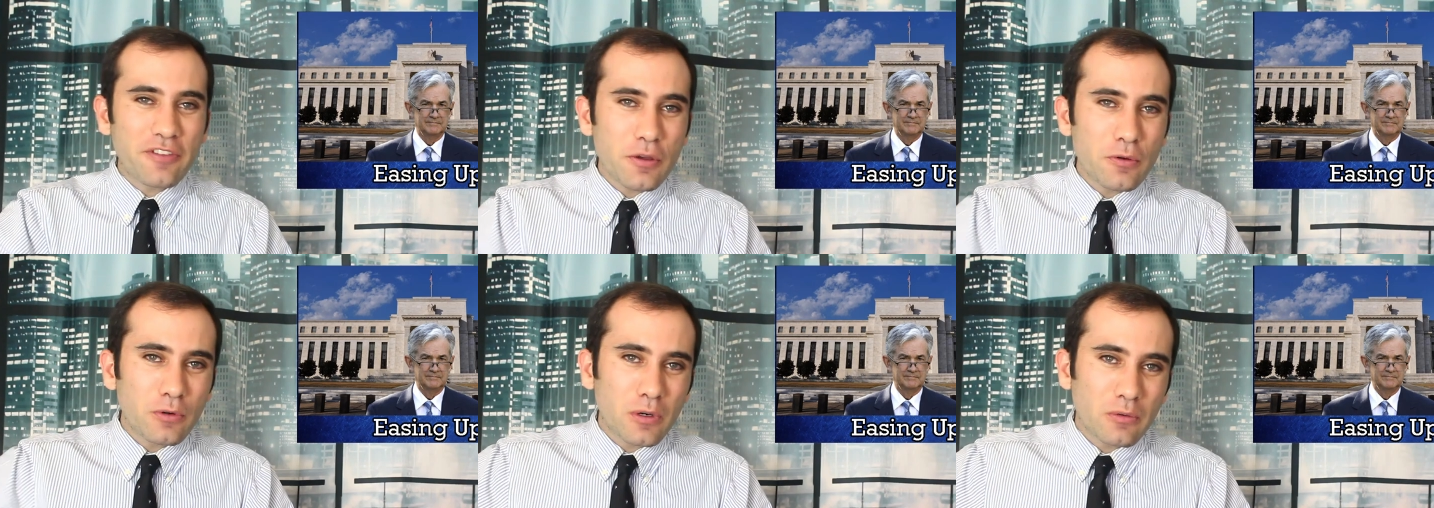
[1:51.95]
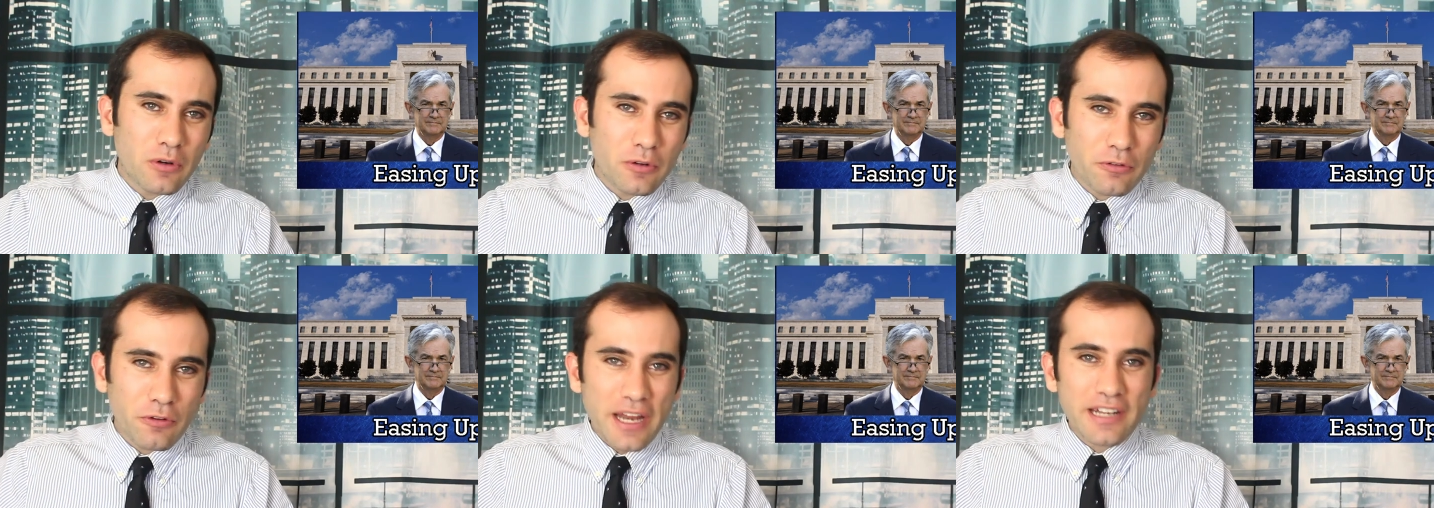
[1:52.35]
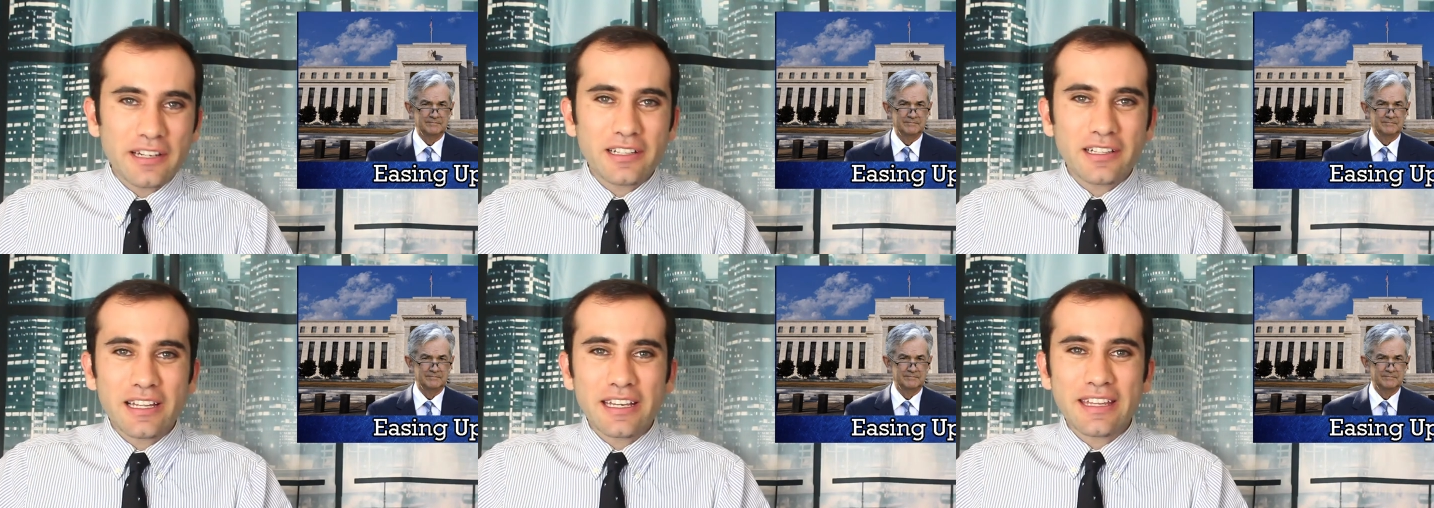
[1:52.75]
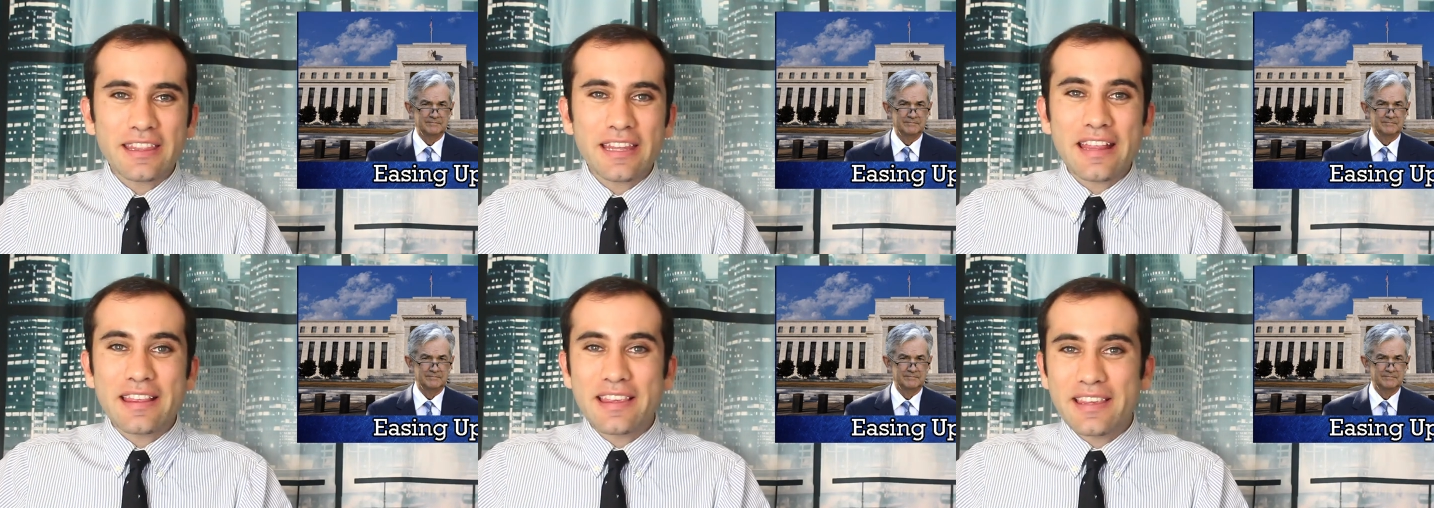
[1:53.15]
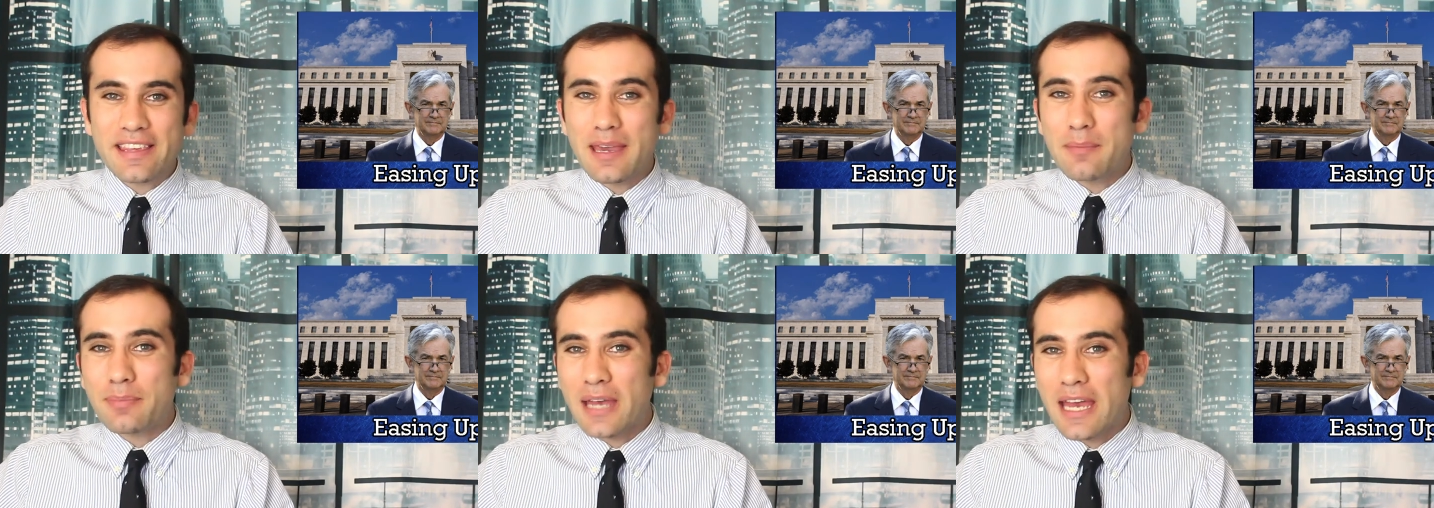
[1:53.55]
Speaker 1: you are regretting clicking that
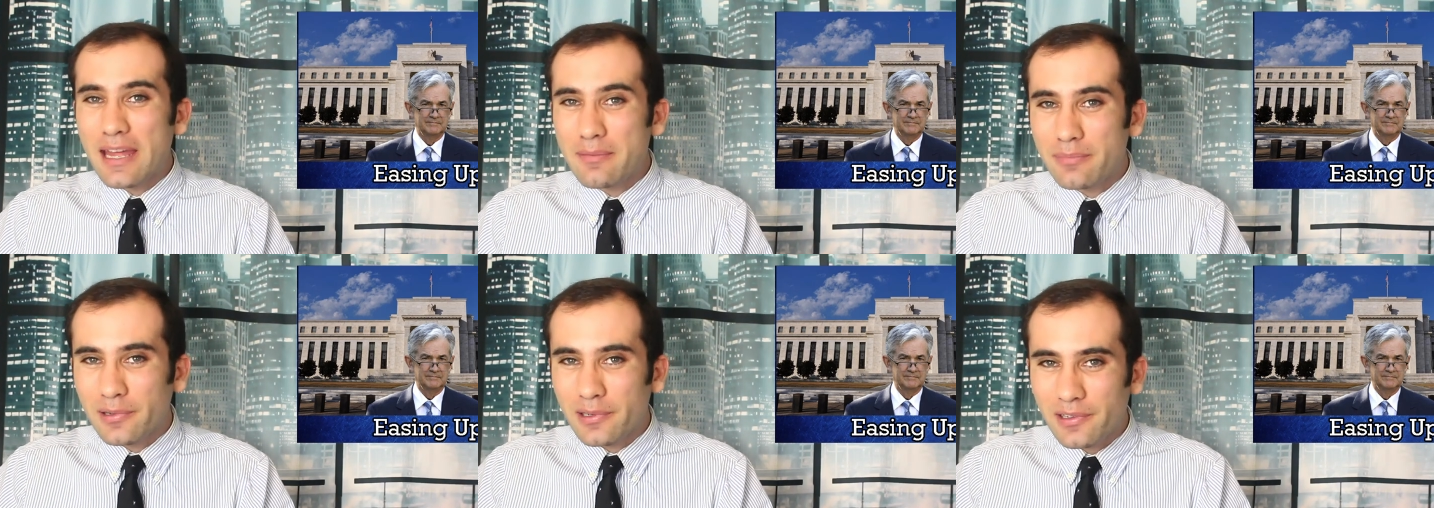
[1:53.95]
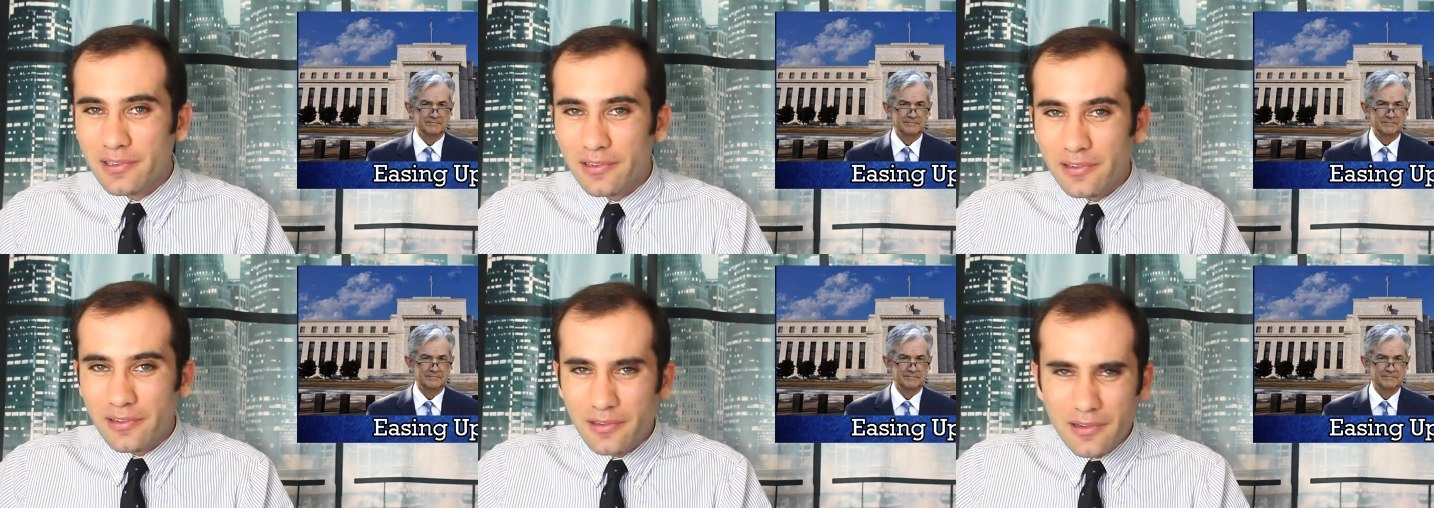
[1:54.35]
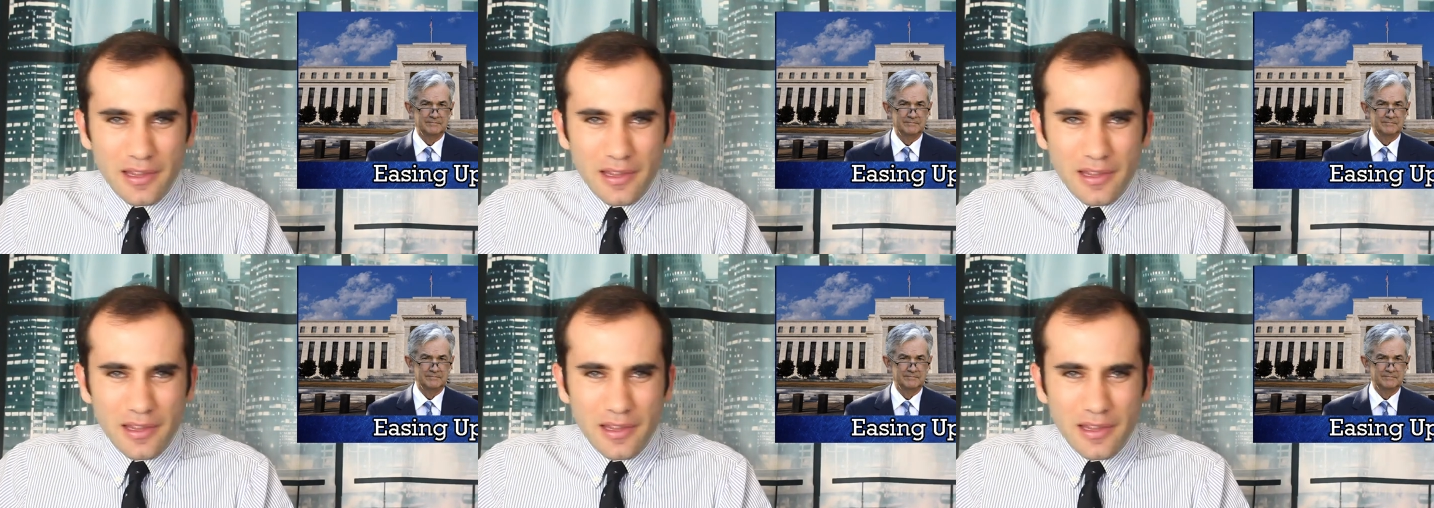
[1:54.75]
skip ad button.